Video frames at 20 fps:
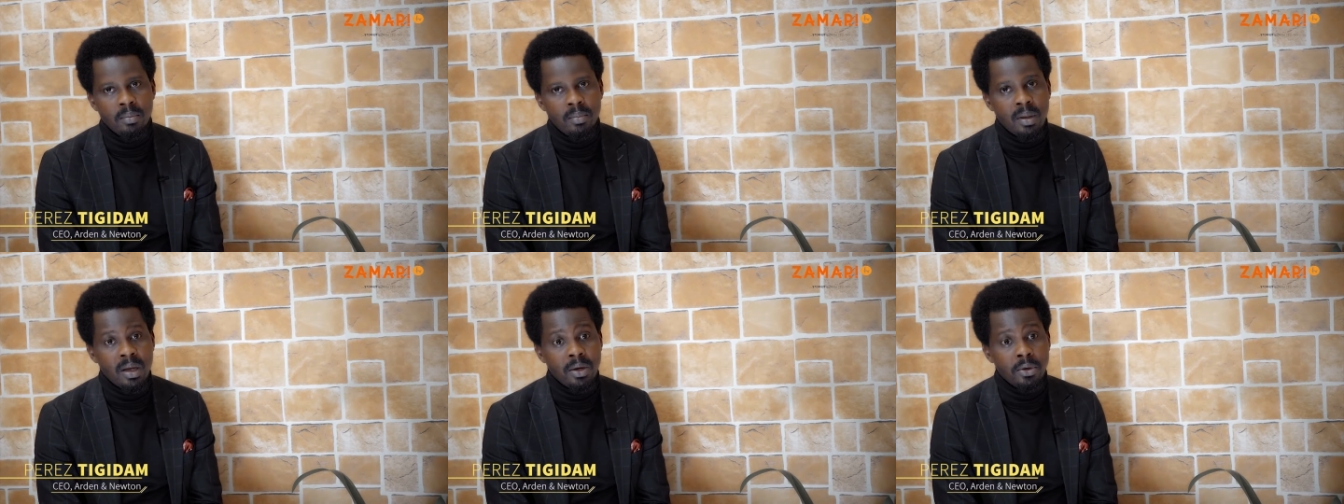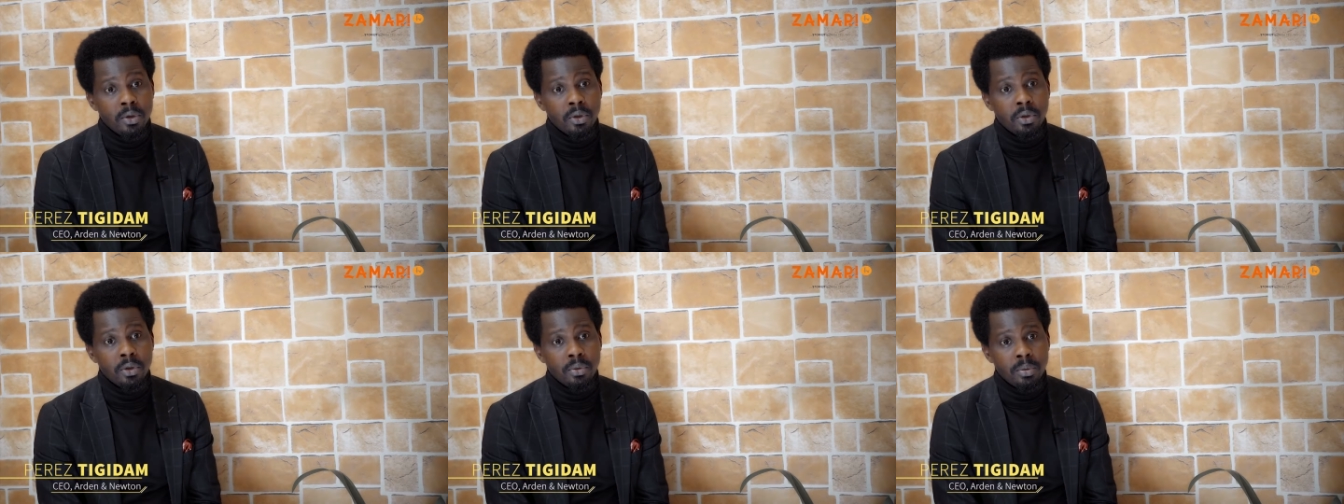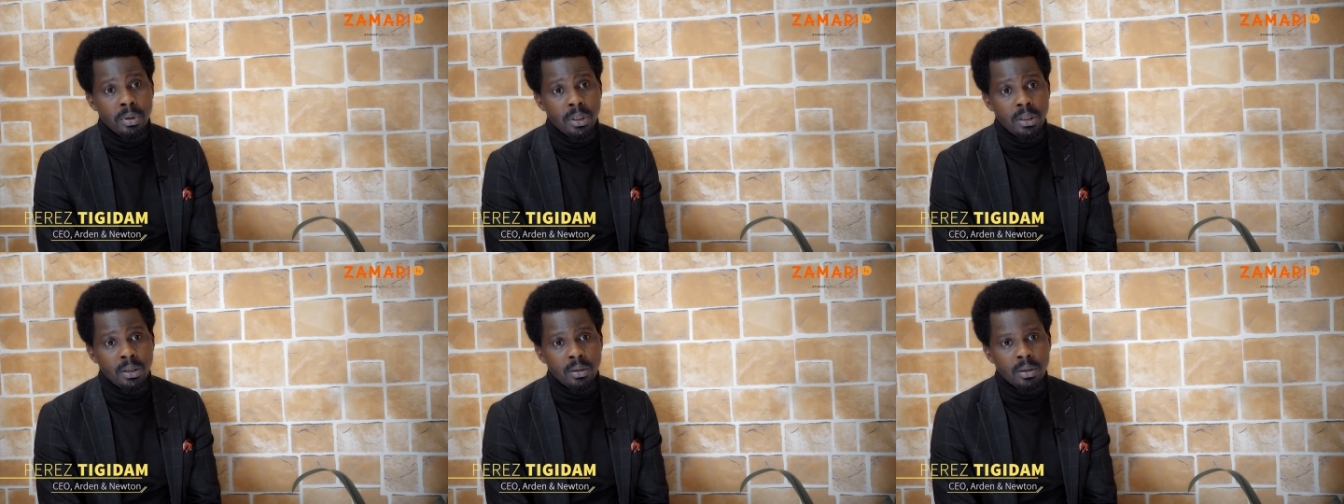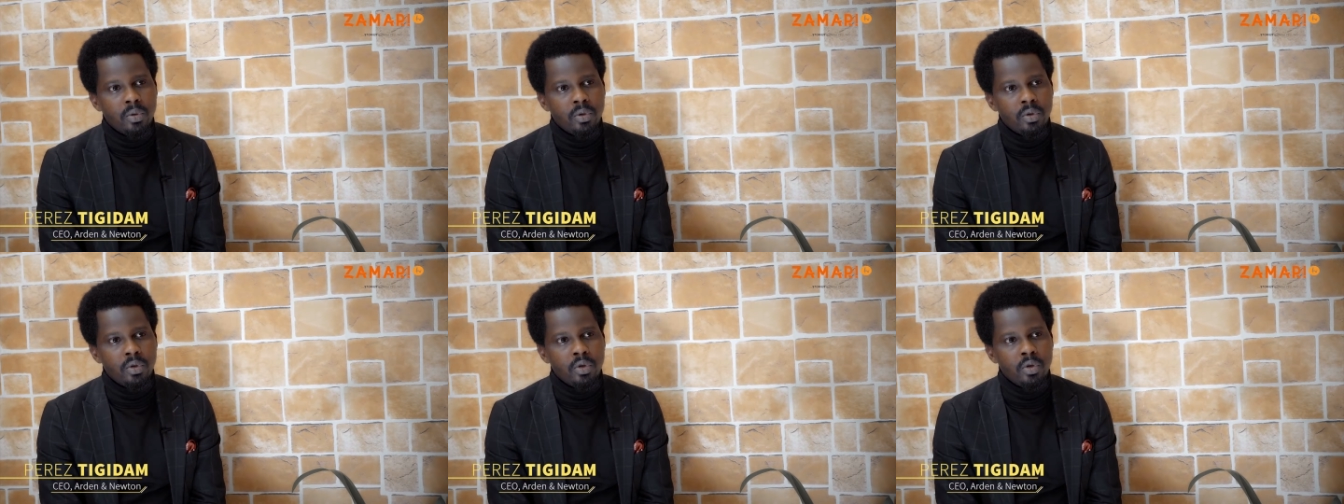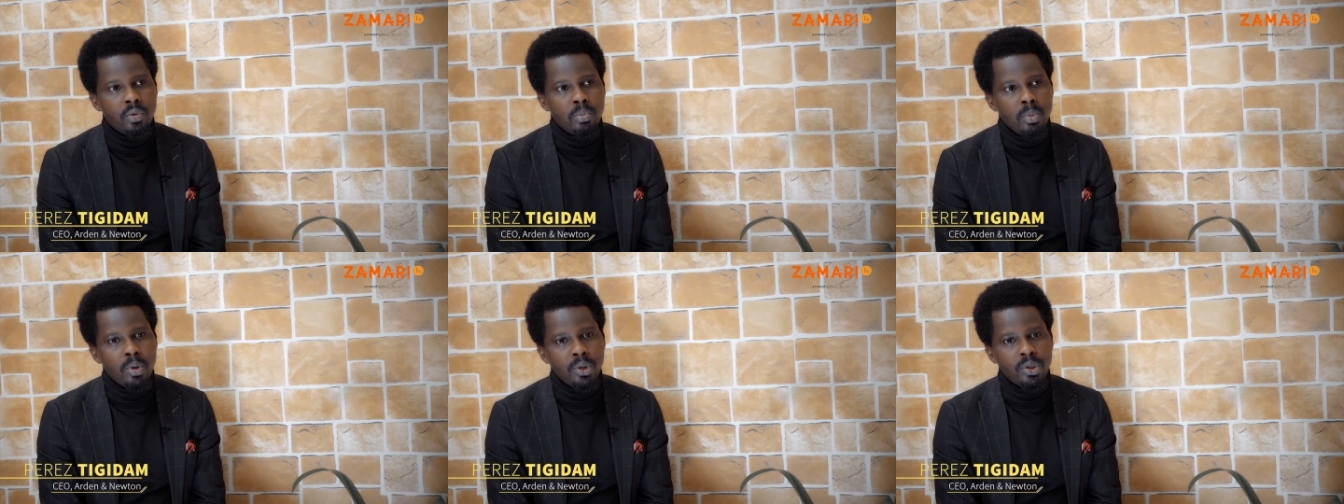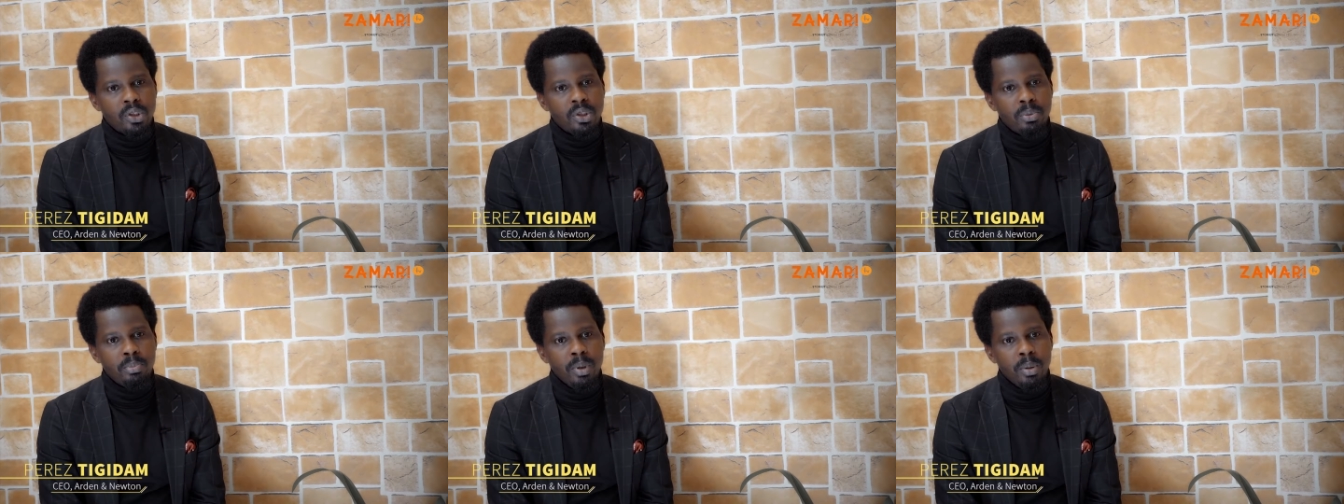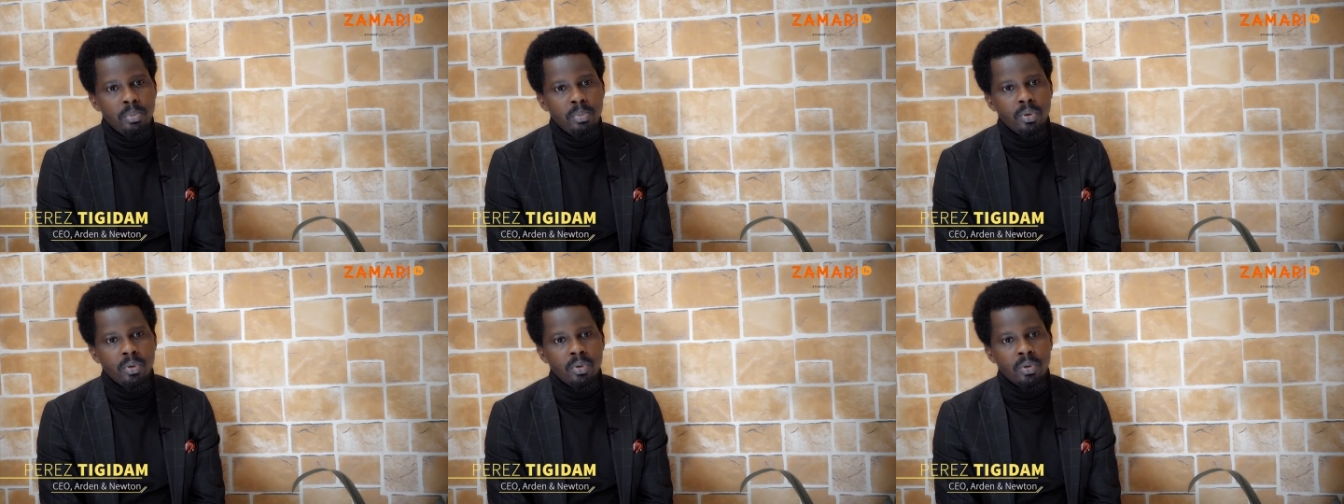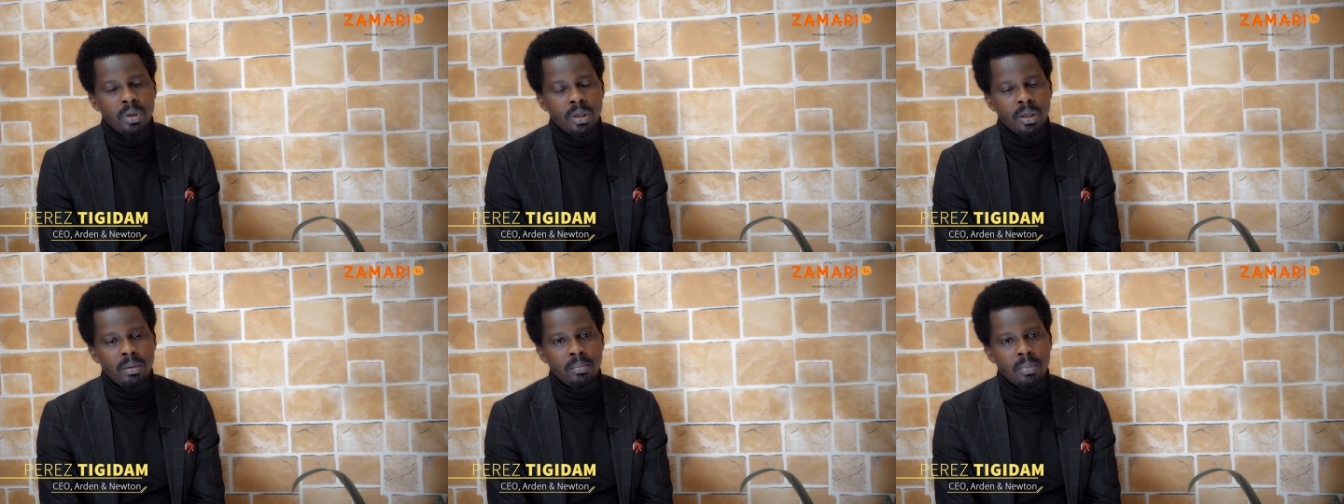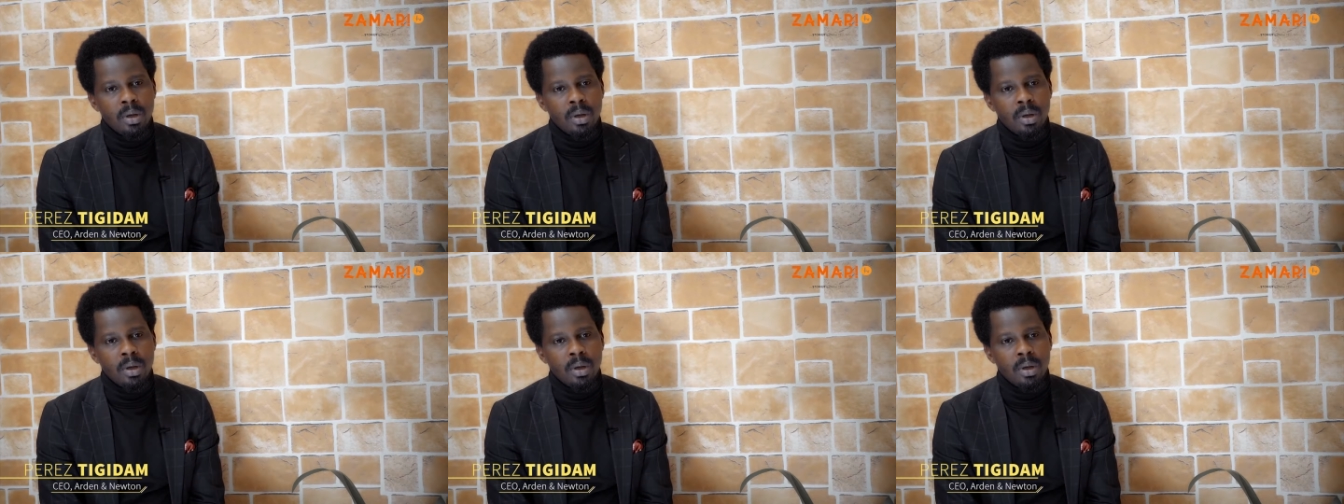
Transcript: that you're doing. To most people,